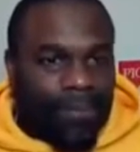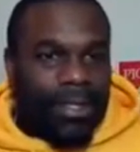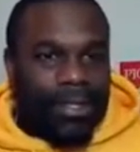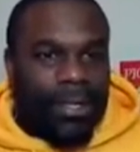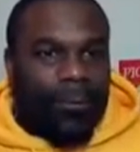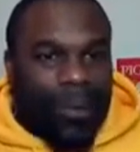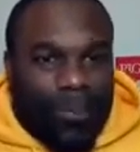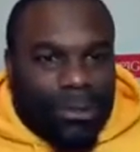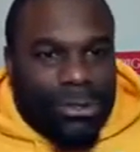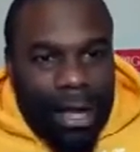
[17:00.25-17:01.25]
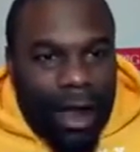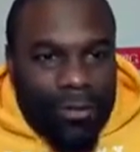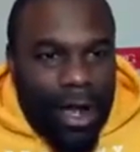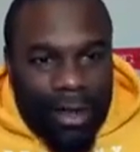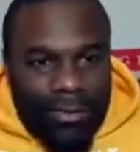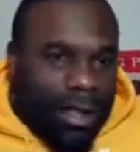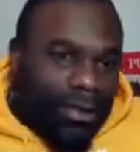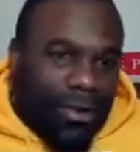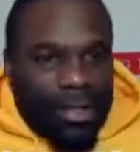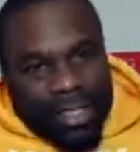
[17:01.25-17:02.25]
There are people starving all around the
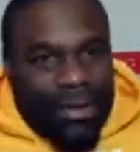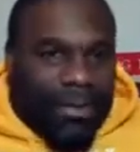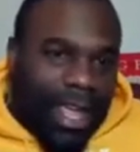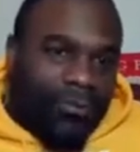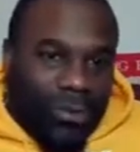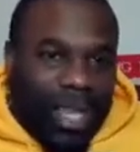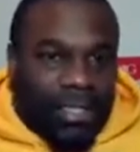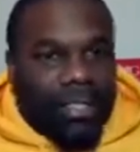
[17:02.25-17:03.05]
world that don't have drinks.